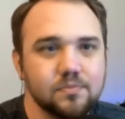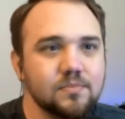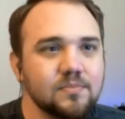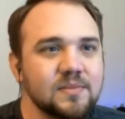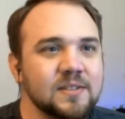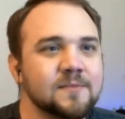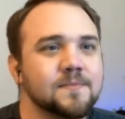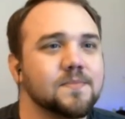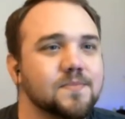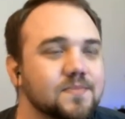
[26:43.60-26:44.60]
thing for my
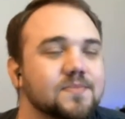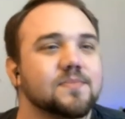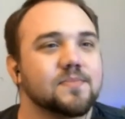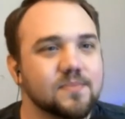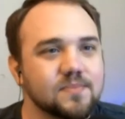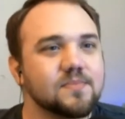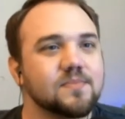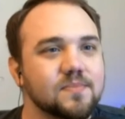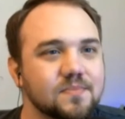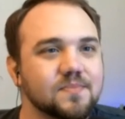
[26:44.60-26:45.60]
sister-in-law's
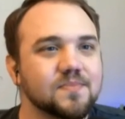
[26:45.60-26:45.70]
